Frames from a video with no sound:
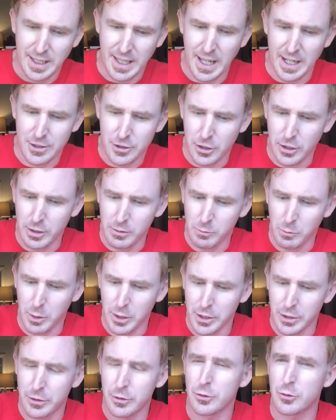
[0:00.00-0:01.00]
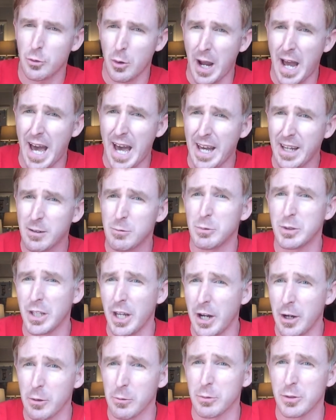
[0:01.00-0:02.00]
catching with drag
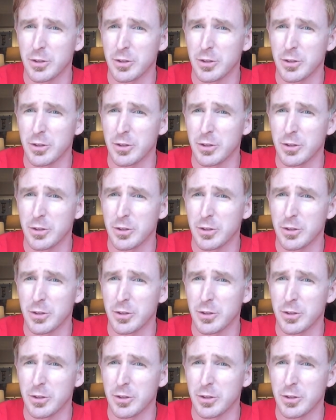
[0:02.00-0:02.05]
with air